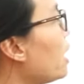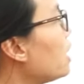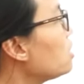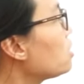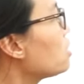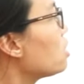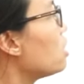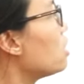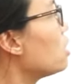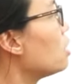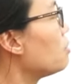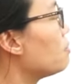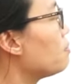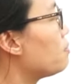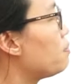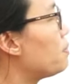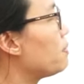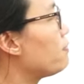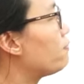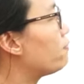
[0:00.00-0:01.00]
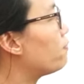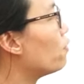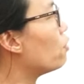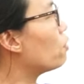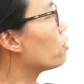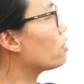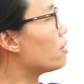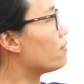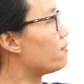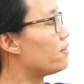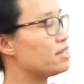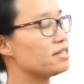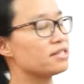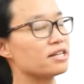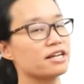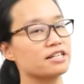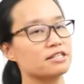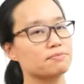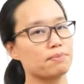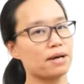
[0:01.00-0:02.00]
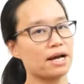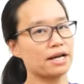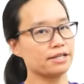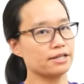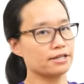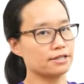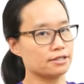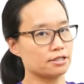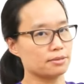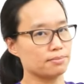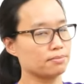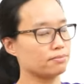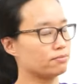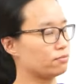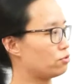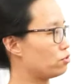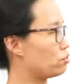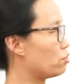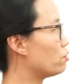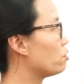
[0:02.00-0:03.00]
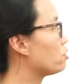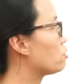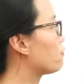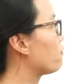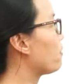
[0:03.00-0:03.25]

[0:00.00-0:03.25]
enter before the visa expired. So it's